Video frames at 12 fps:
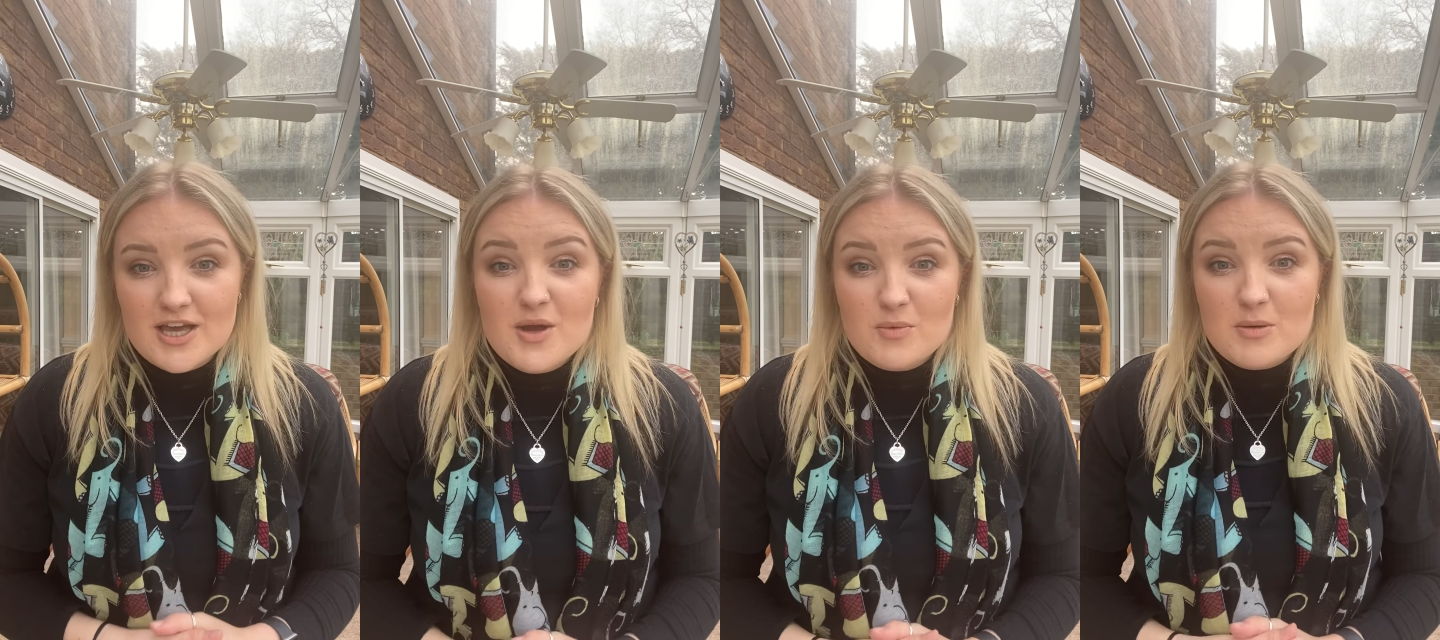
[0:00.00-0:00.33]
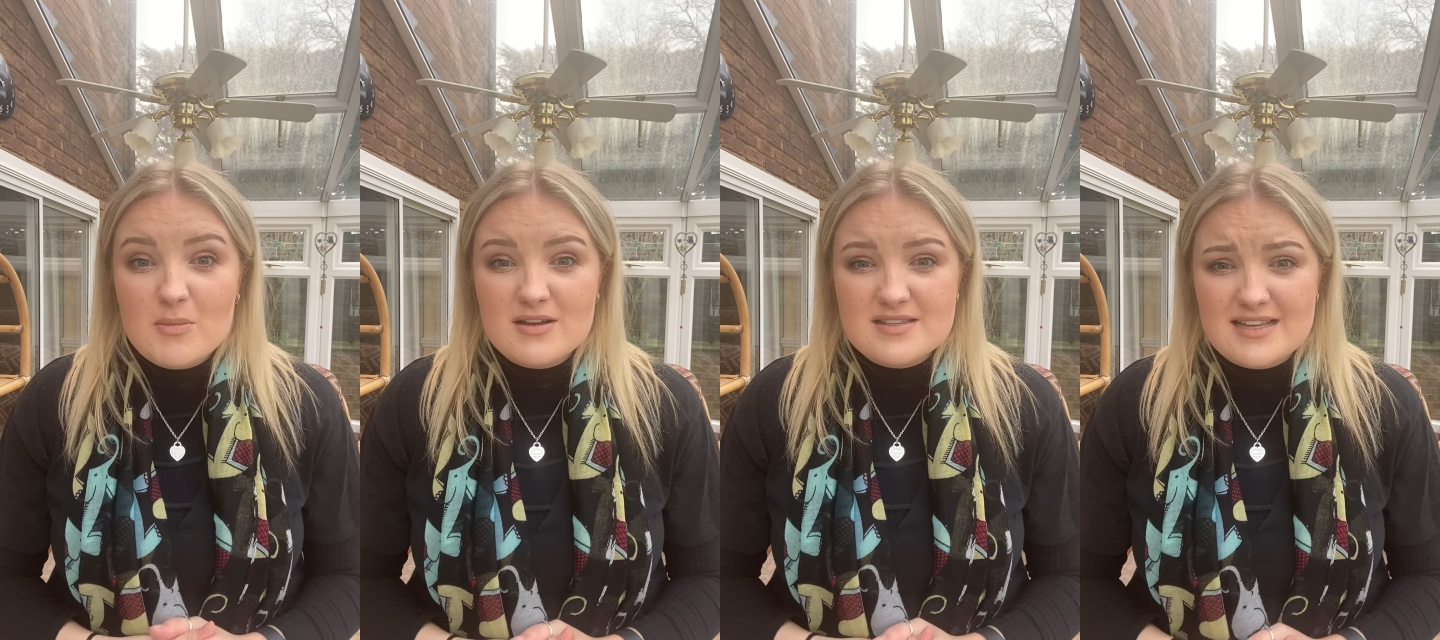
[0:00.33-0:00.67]
We
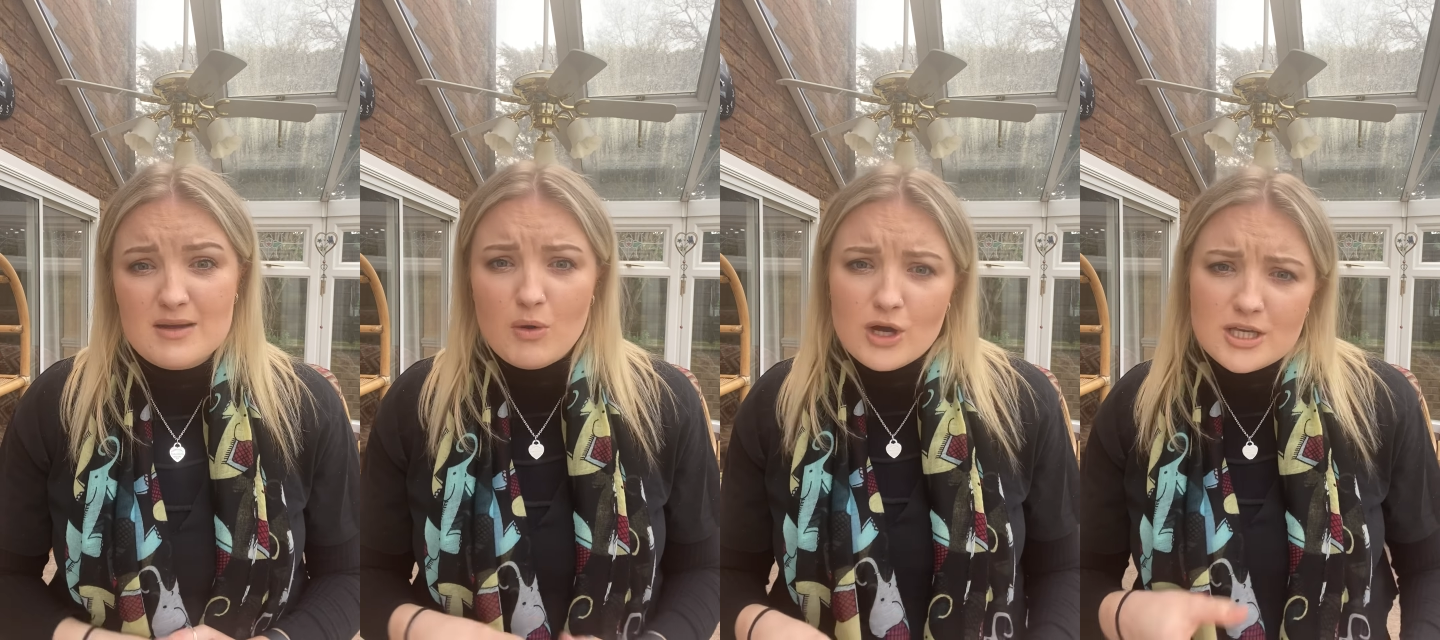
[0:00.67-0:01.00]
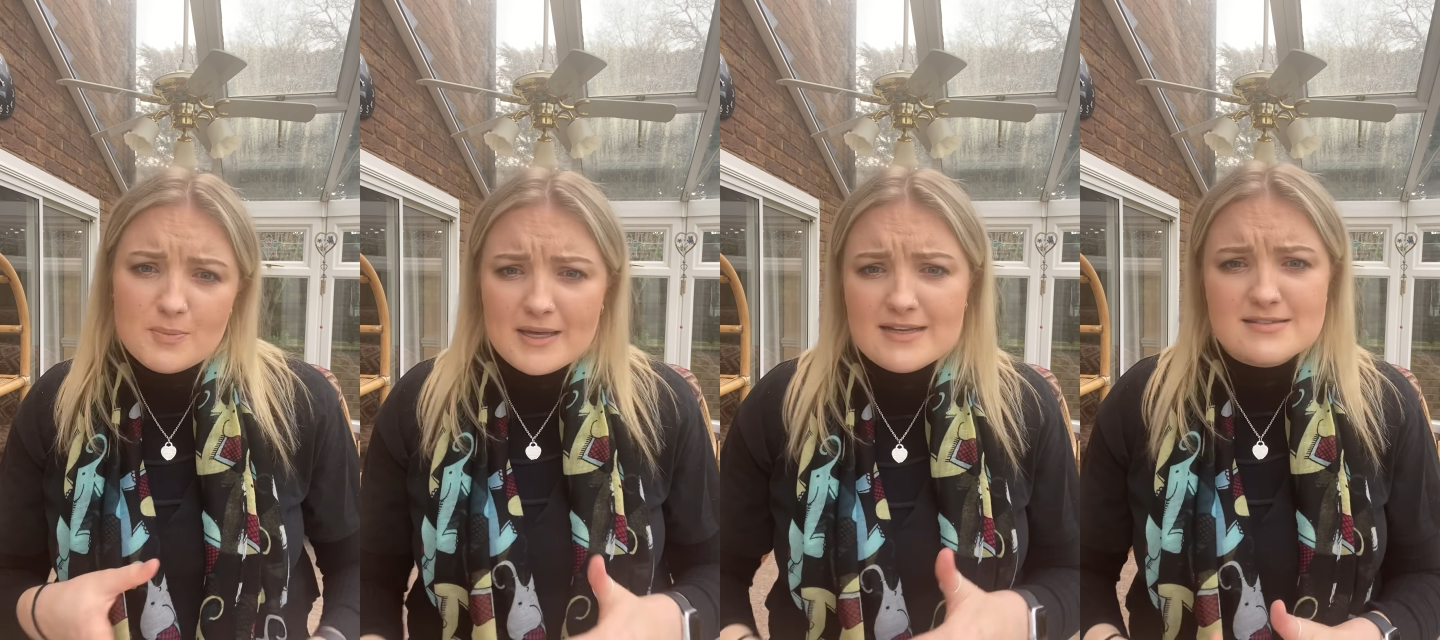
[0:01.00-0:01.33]
might say, "Why are you
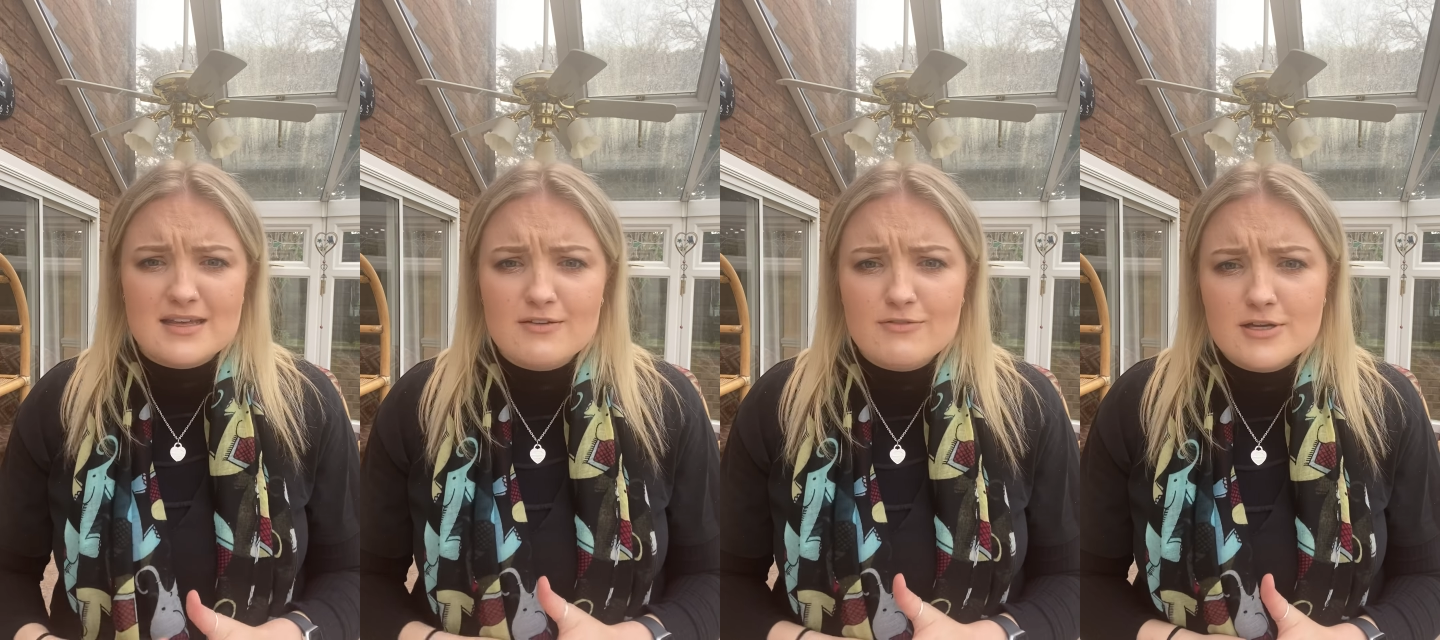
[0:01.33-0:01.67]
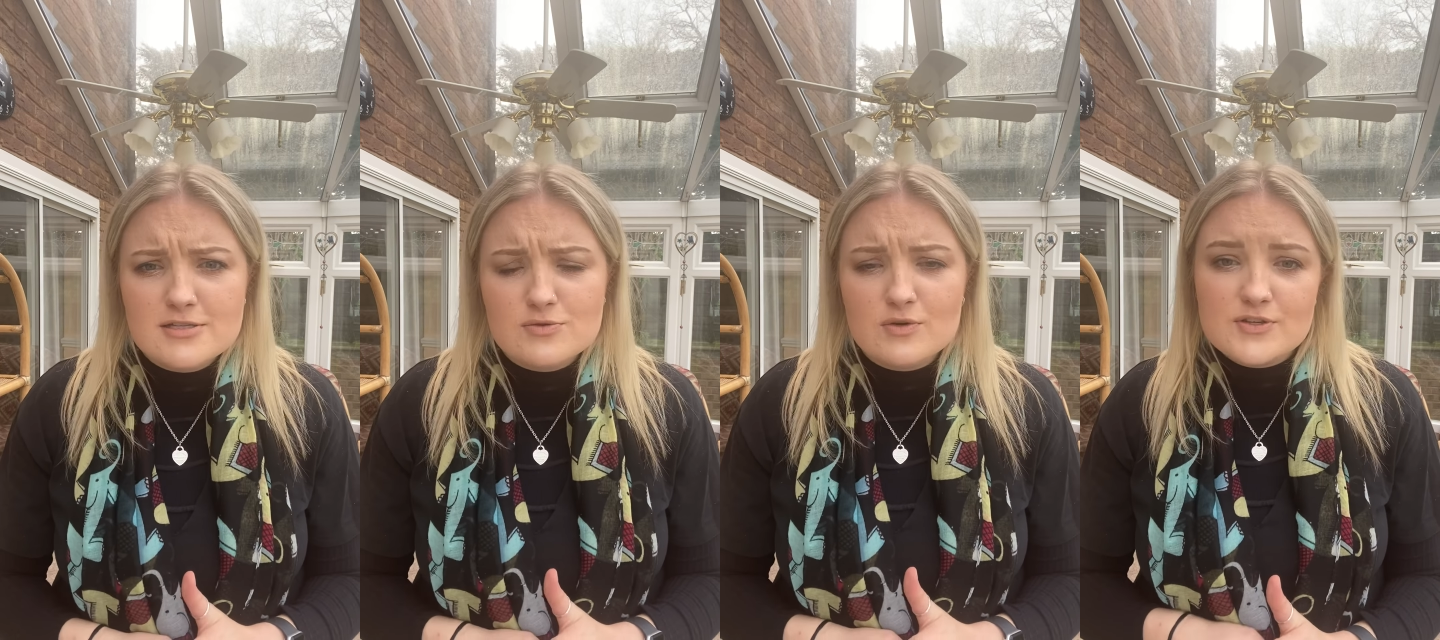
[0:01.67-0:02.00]
being
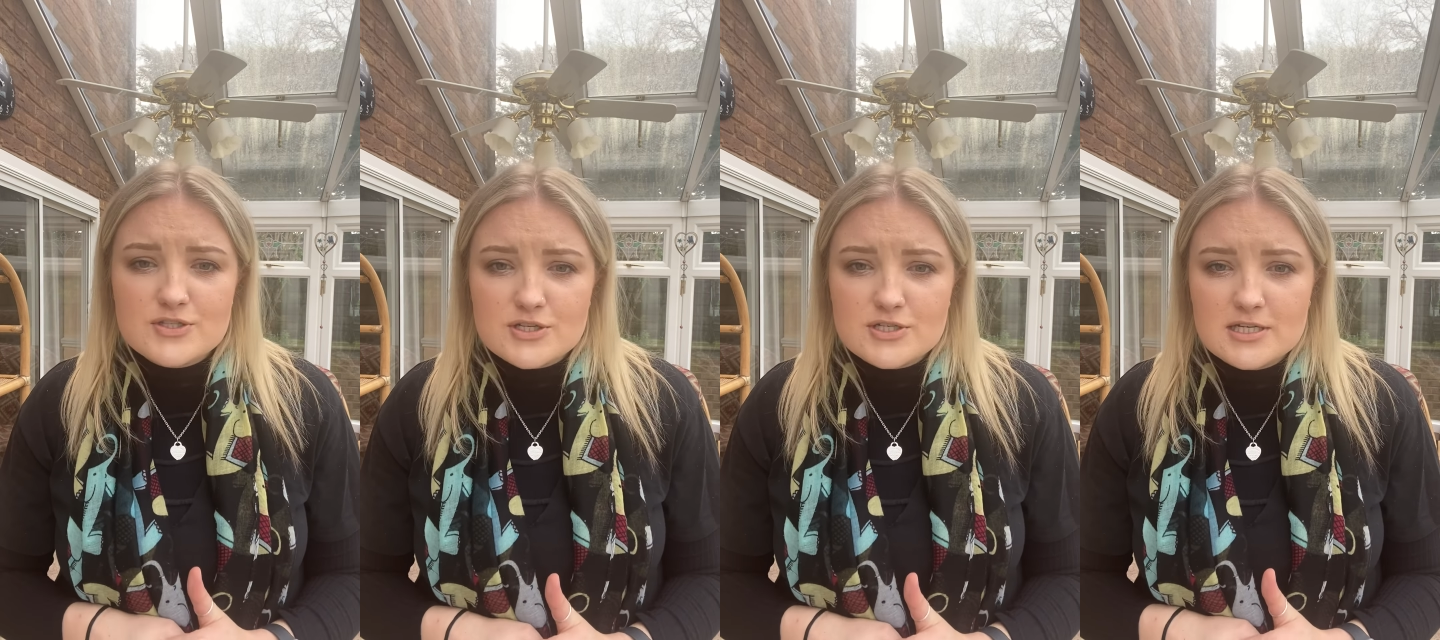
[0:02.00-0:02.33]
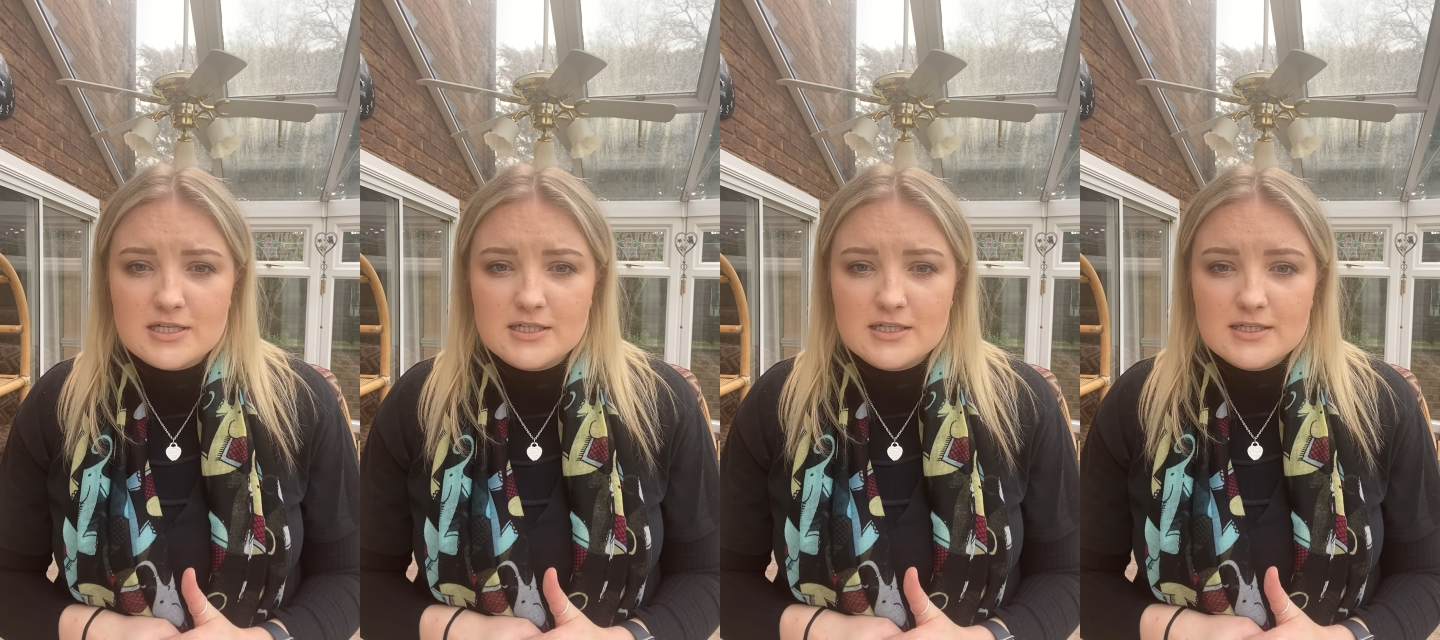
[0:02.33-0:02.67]
serious all of a sudden?"